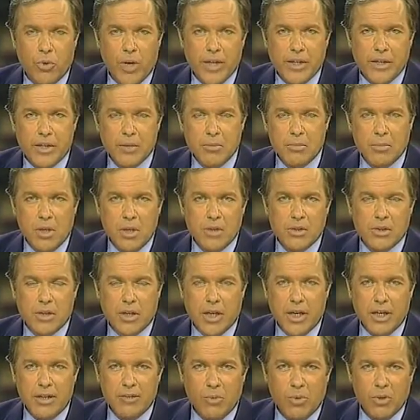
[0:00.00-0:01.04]
you rate them on a
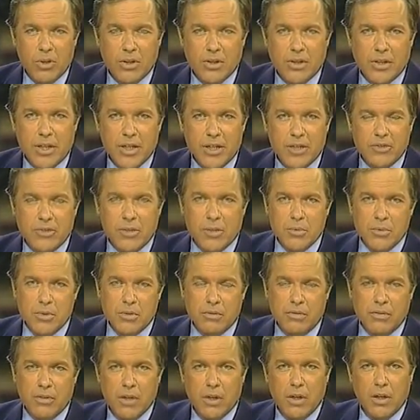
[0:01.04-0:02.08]
scale of 1 to 10 in terms
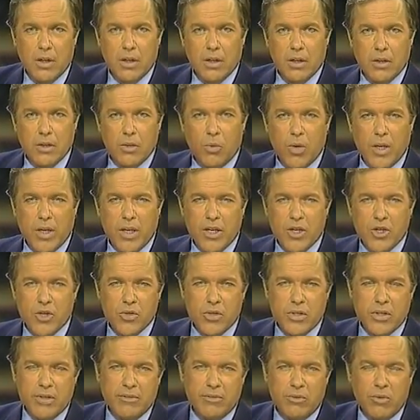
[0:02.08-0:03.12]
of the way they
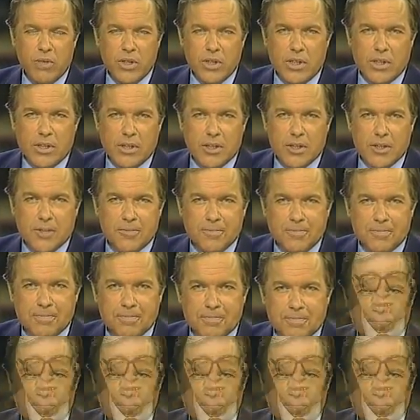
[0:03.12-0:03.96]
use their voices?